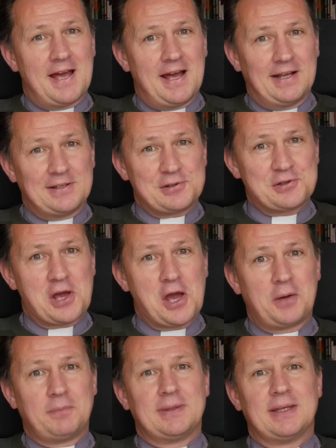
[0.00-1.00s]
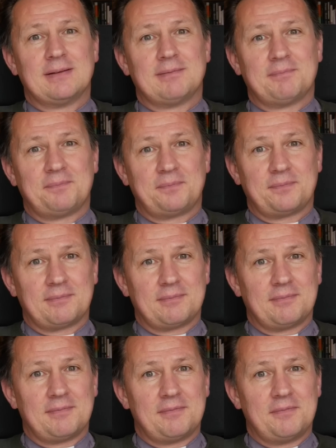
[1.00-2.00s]
I just hope that
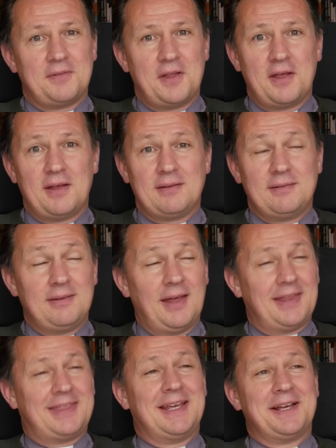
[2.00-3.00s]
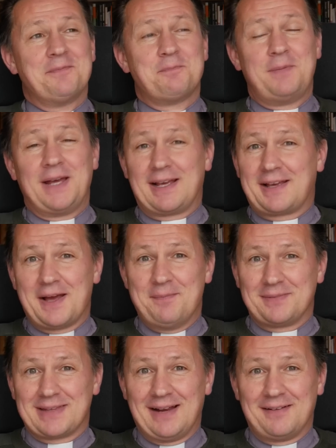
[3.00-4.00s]
nothing big
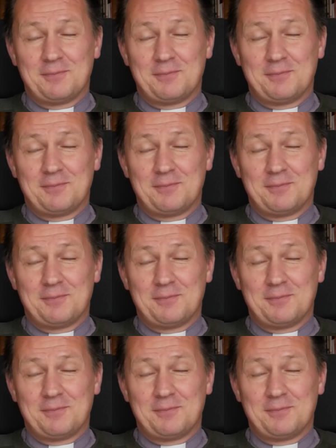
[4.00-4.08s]
comes out.